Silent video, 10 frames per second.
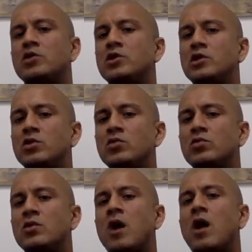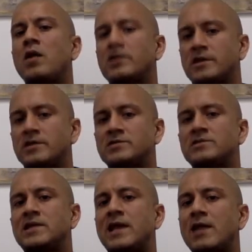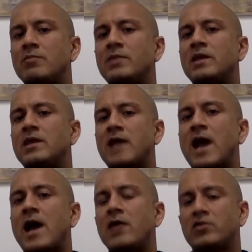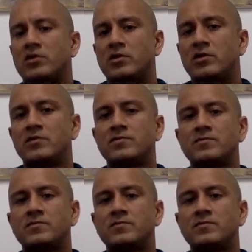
new knowledge can be gathered